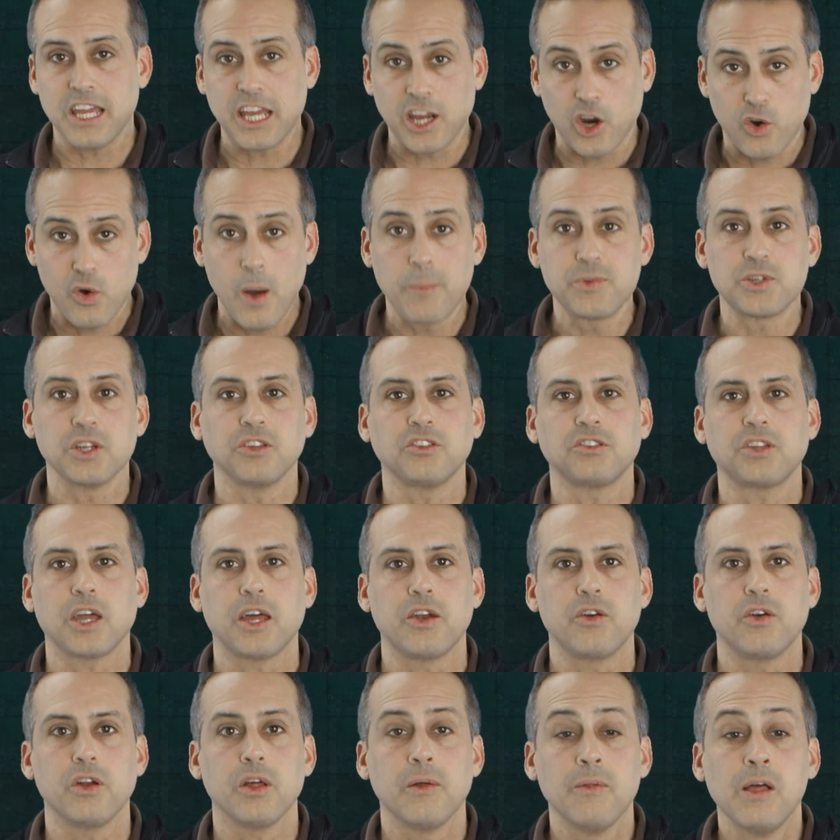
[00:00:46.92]
Encryption
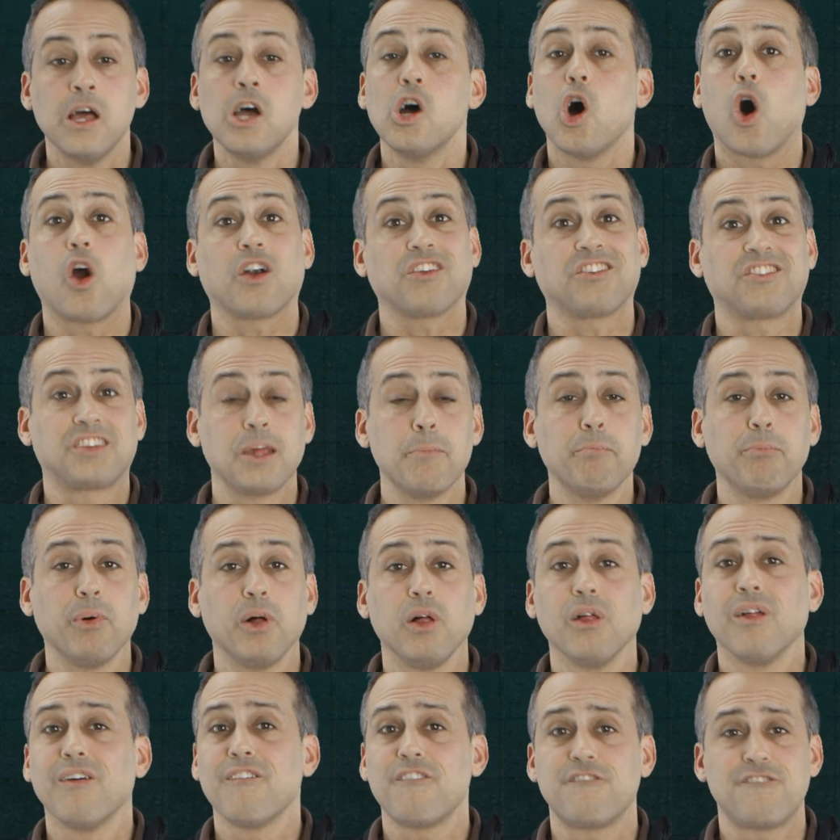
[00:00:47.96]
Standard, are
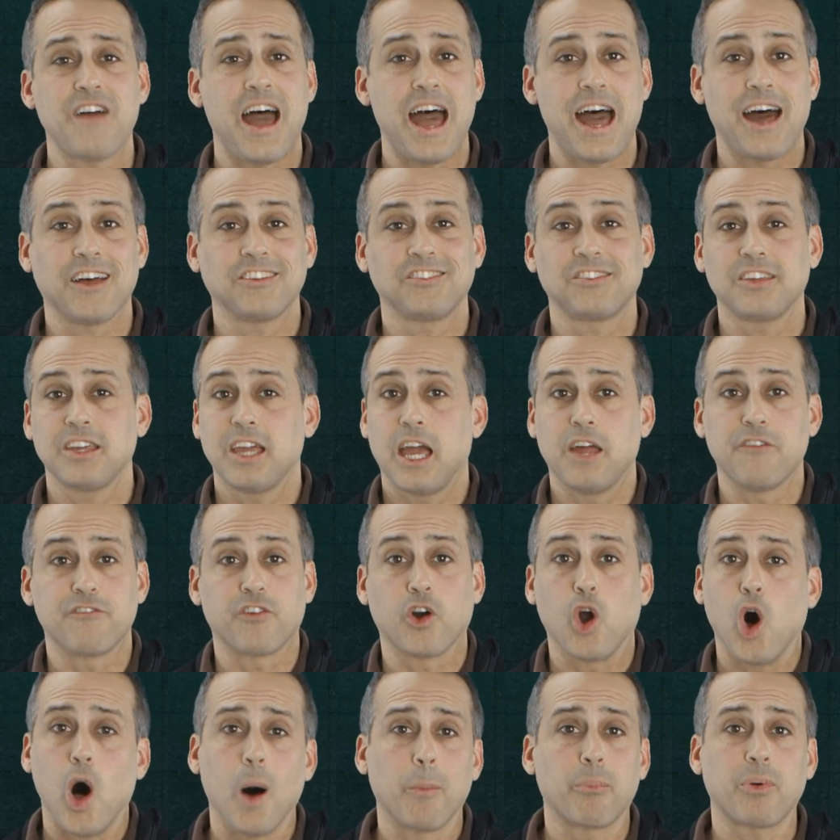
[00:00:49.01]
simple, fast, and for
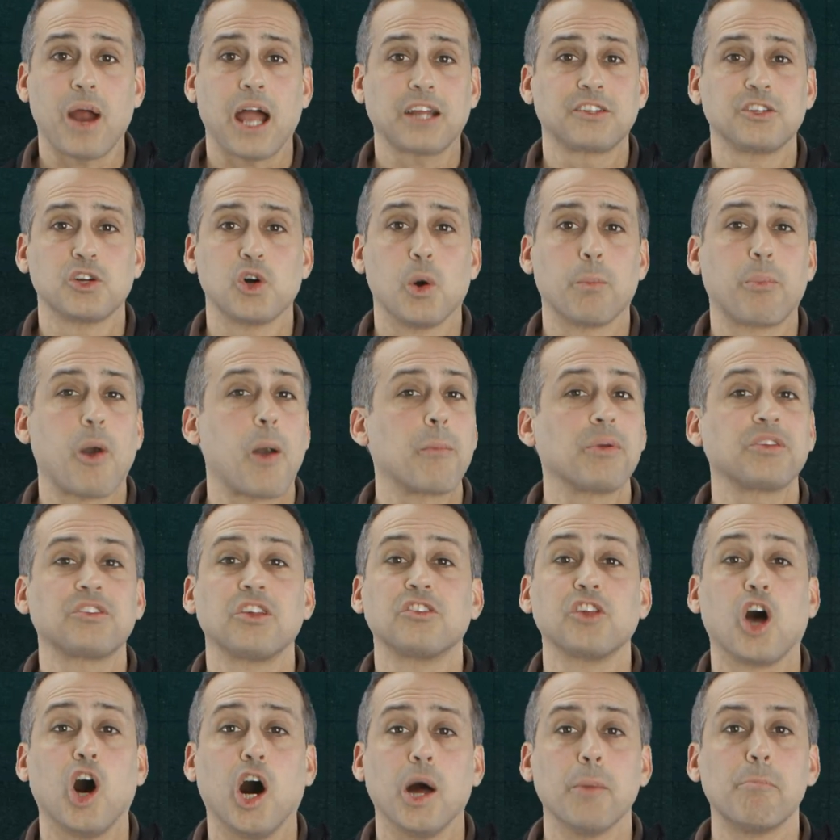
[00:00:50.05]
all practical purposes,
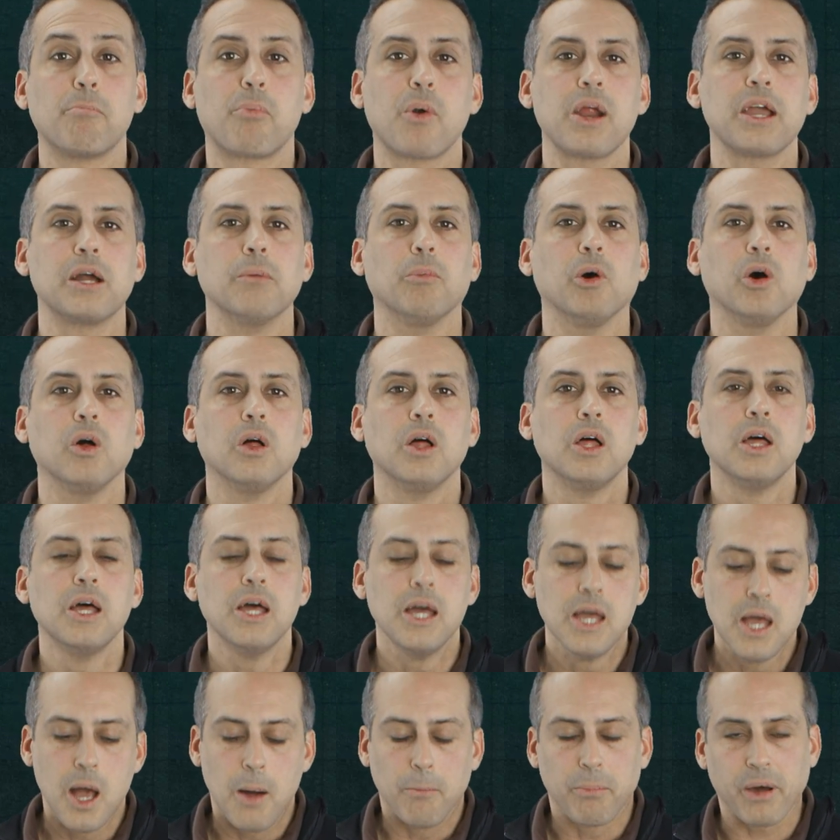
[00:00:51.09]
unbreakable.
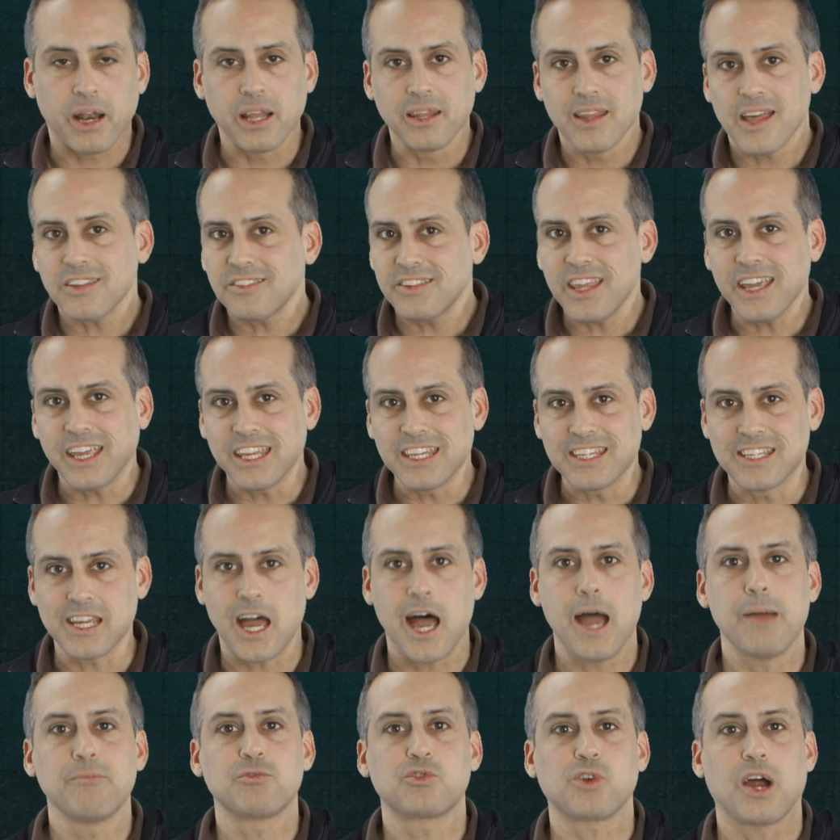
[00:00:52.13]
But unless they can
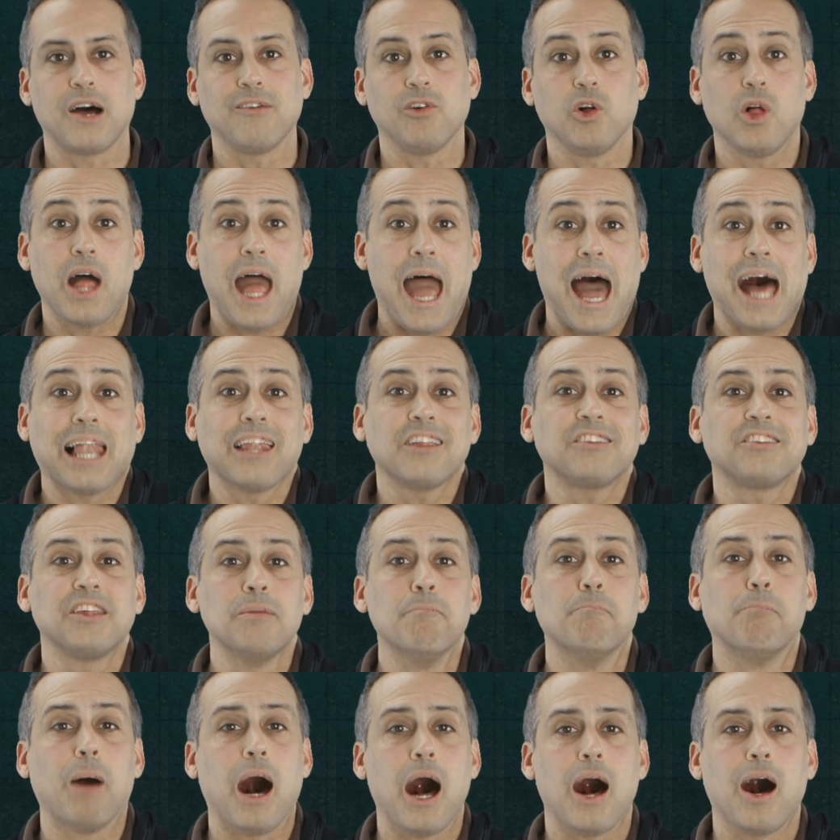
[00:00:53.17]
time travel, Alice and
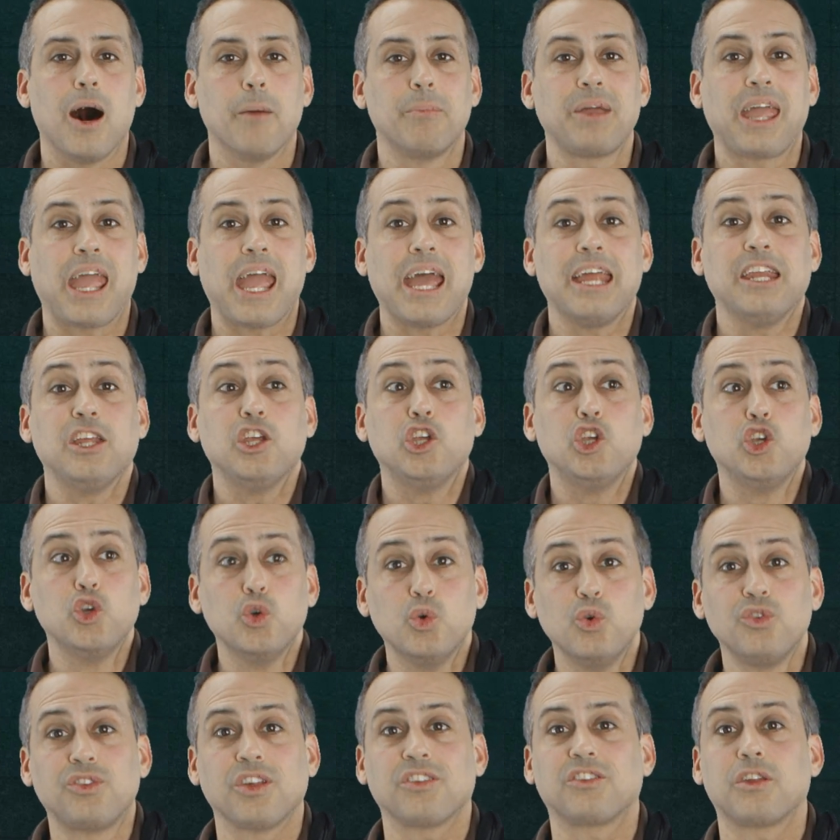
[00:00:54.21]
Bob can't
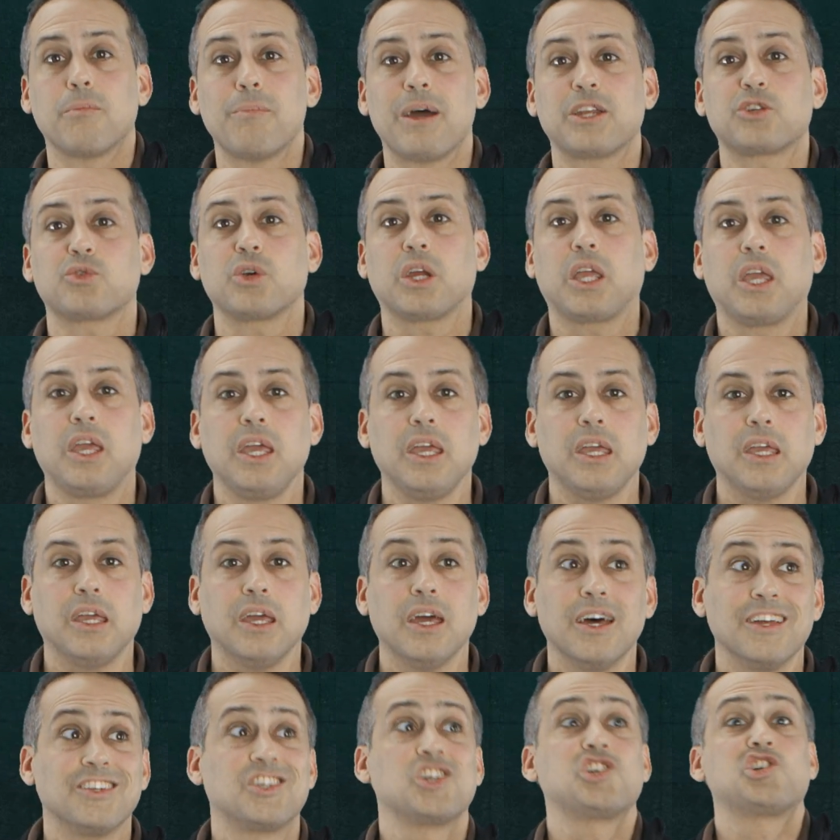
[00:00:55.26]
use a symmetric key
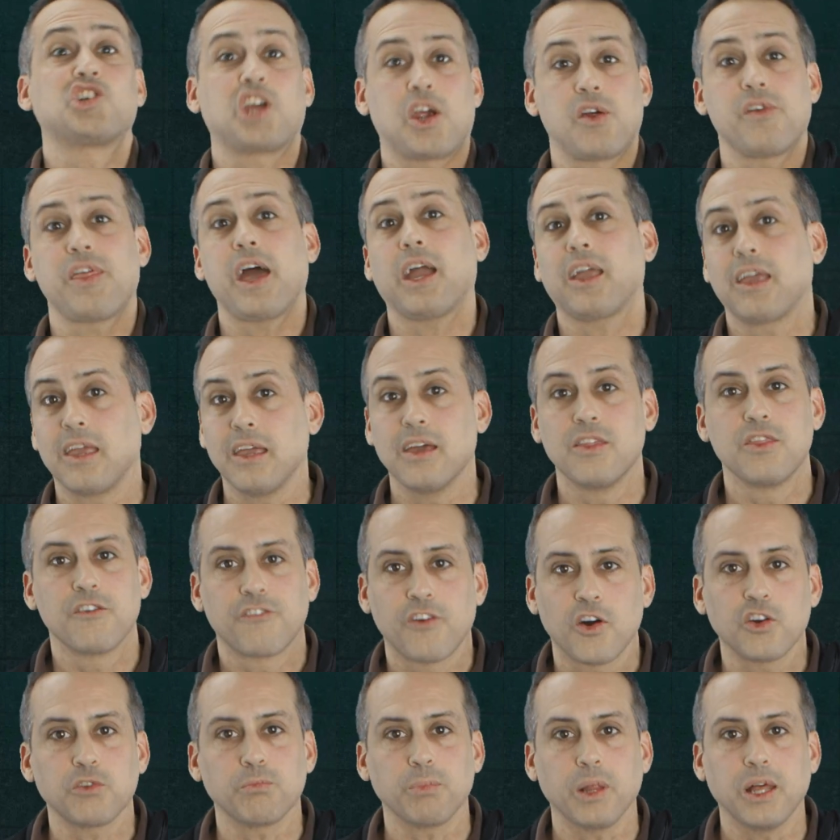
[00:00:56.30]
to share that key in the
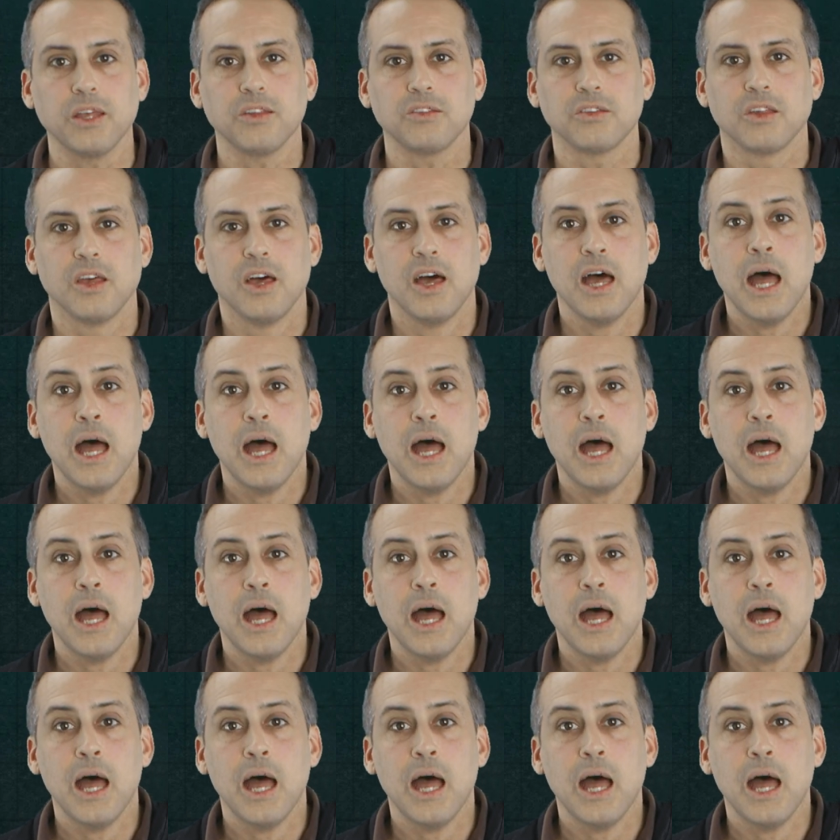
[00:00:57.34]
first place.